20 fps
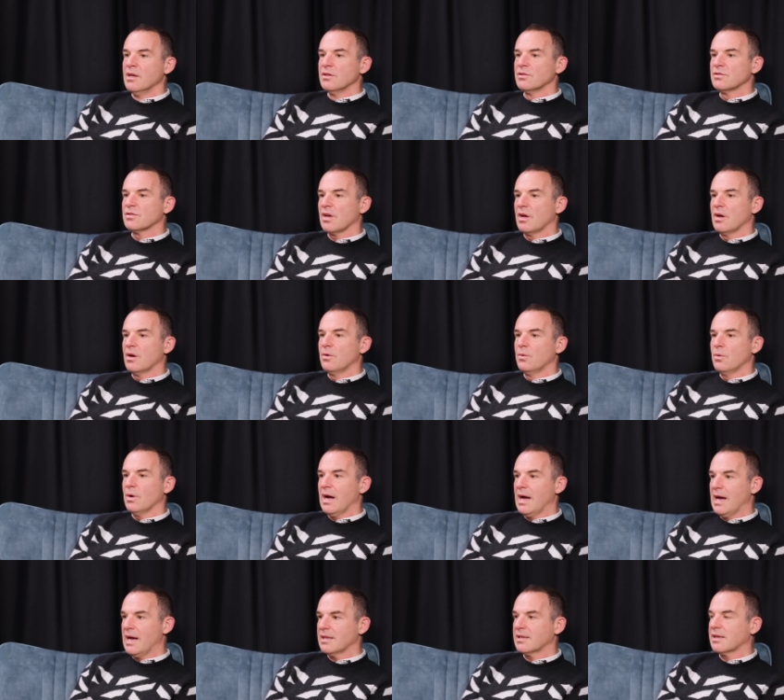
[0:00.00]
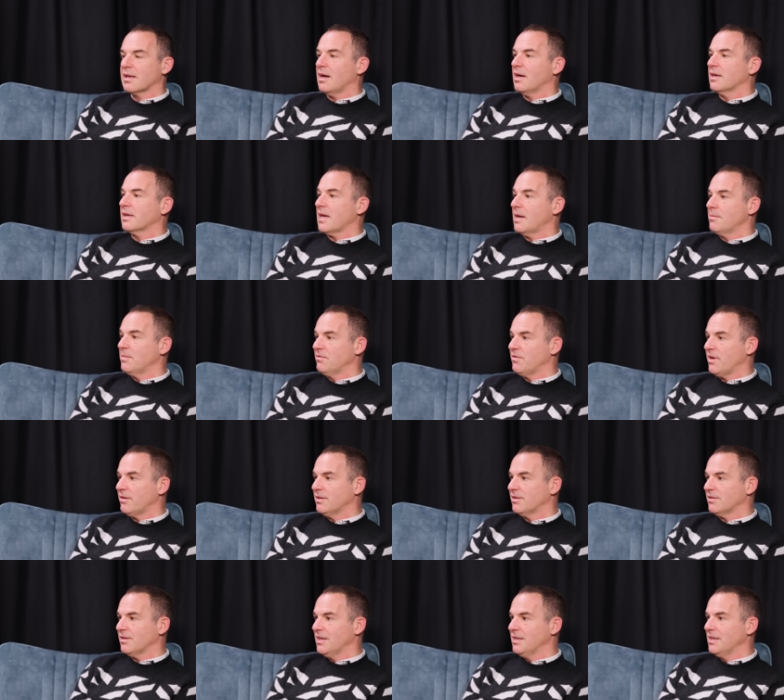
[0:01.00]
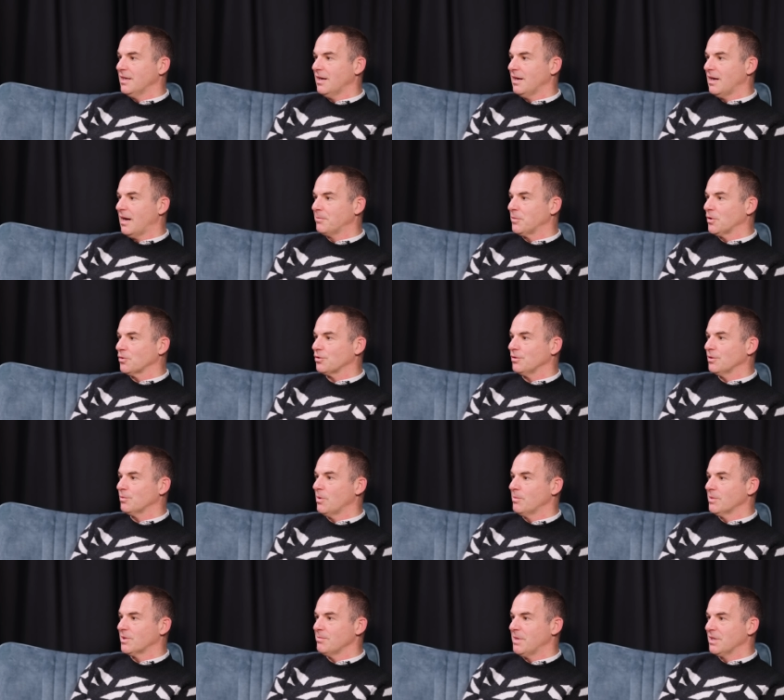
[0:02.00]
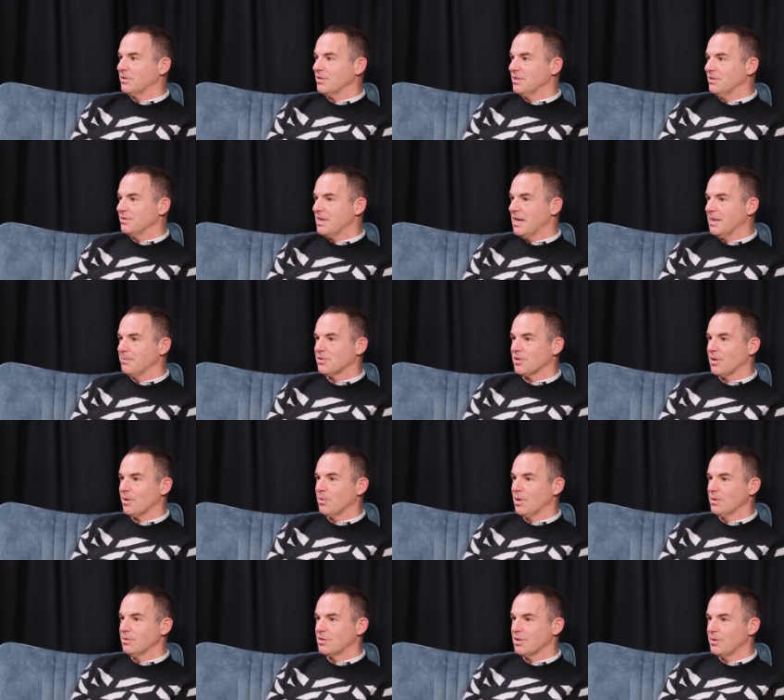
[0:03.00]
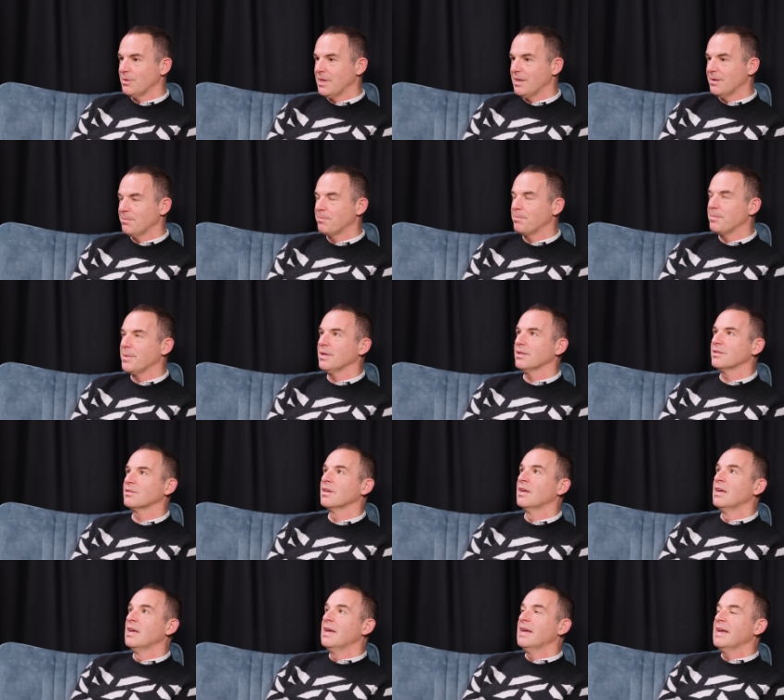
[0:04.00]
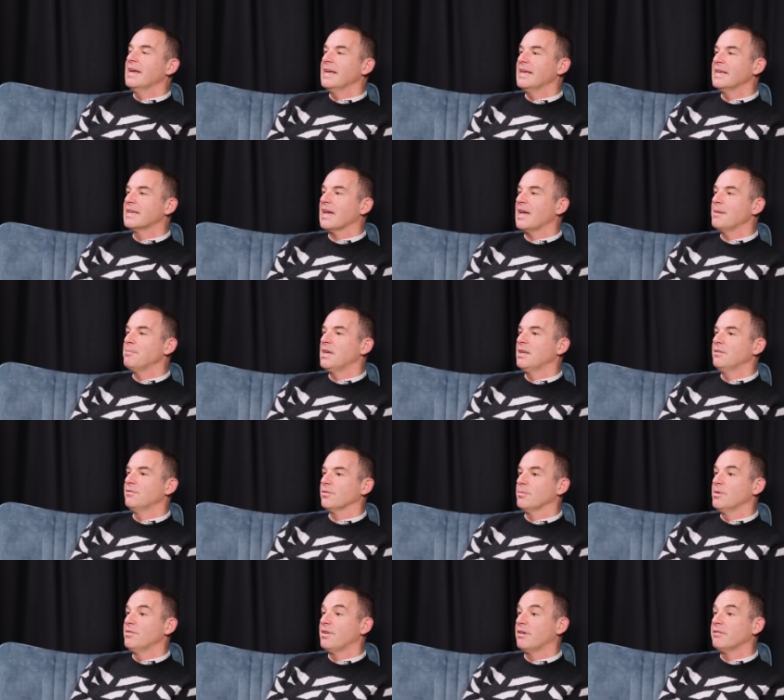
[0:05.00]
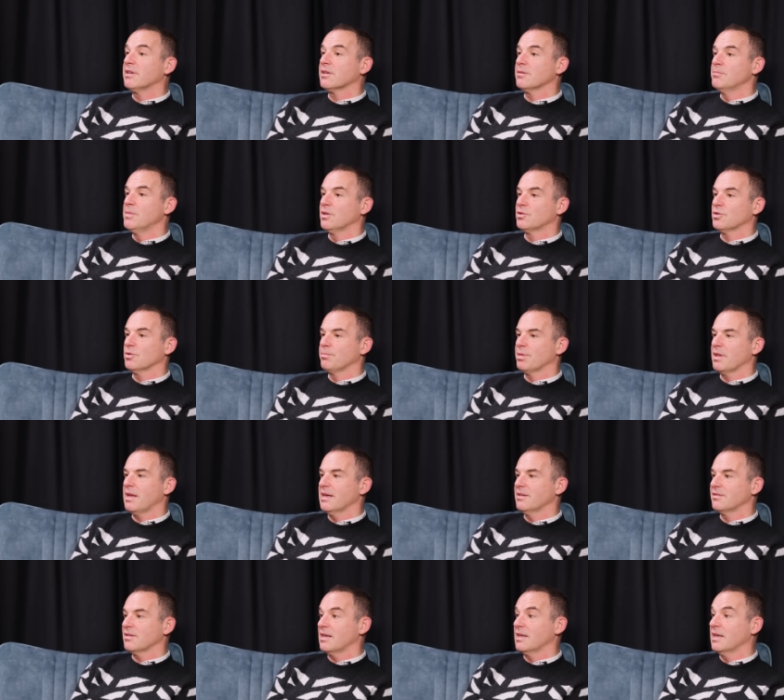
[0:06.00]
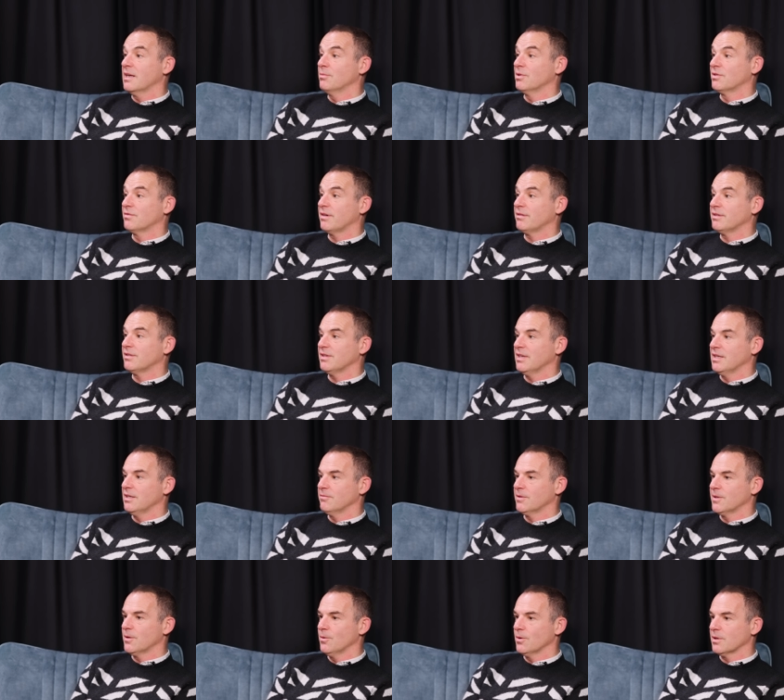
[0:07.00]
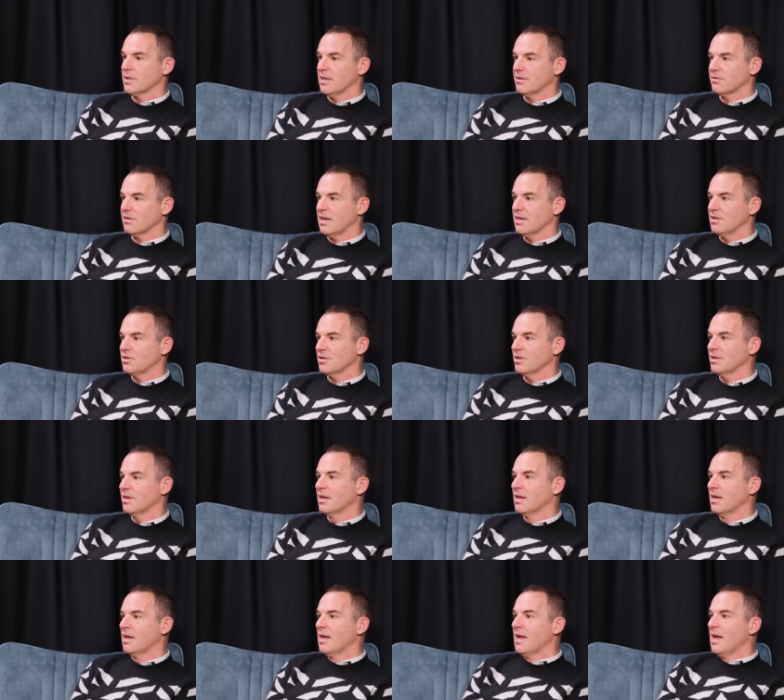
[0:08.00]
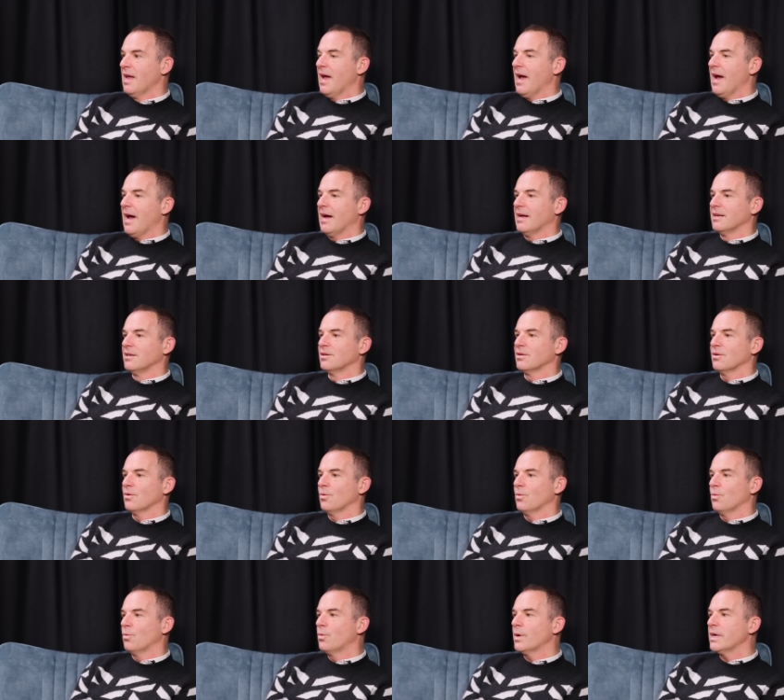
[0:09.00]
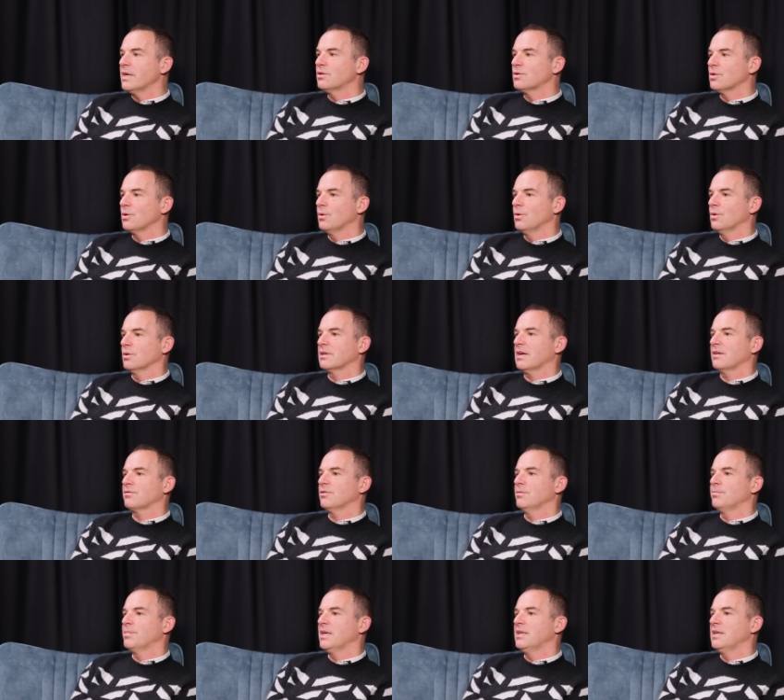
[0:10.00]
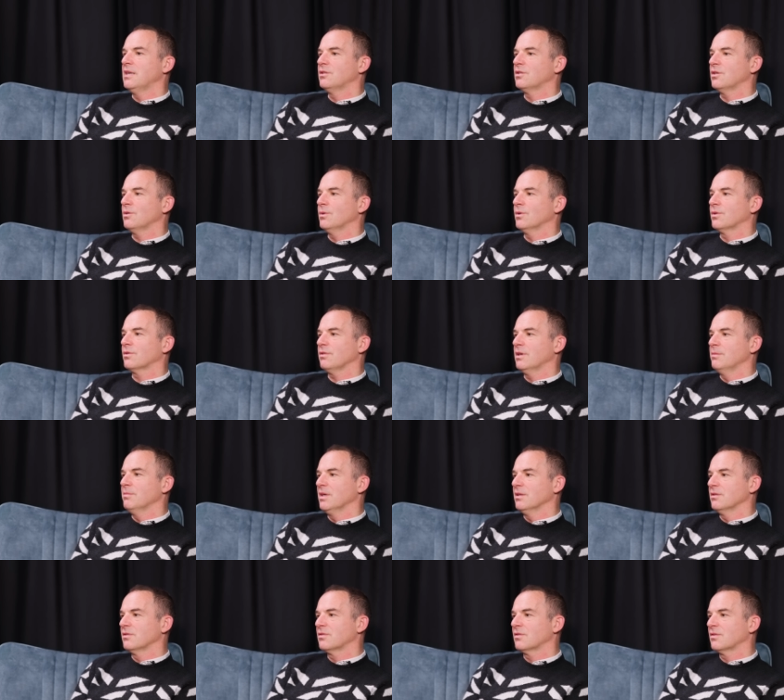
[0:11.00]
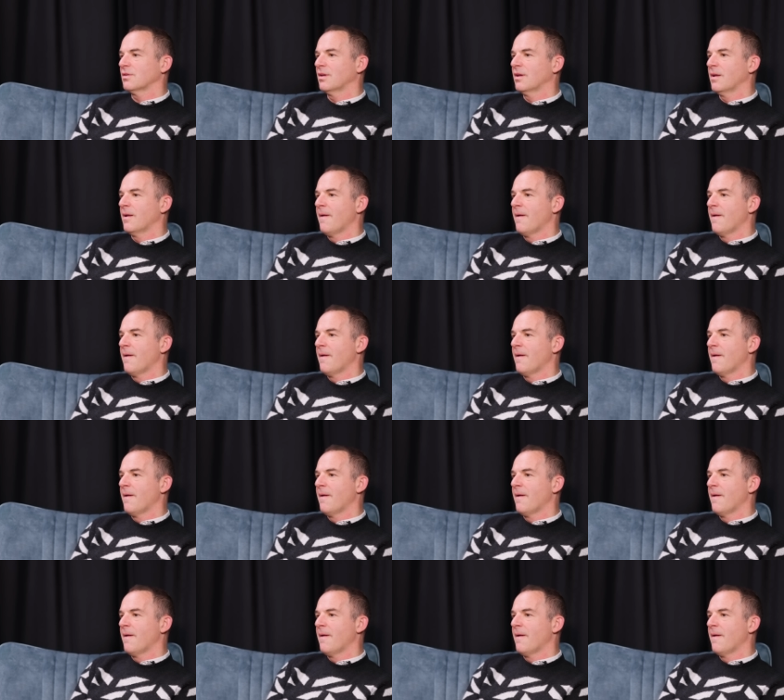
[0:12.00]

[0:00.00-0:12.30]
So a hard guy came in very senior. I'm not sure he'd want me to mention his name, so I won't do it. But he came in from a very commercial place and he was very senior in the organization. And we talked after being in two or three months.